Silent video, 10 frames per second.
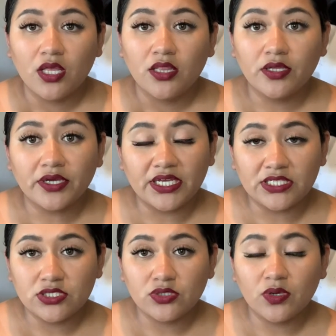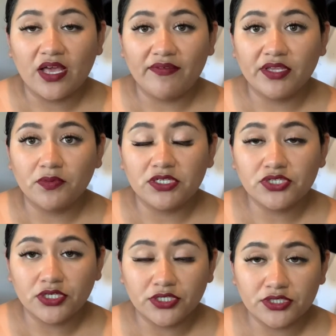look into, having a
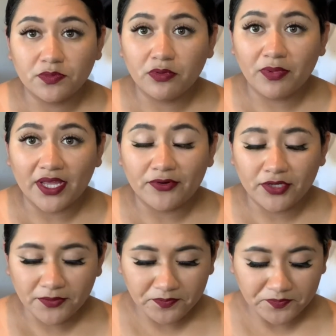rechargeable battery.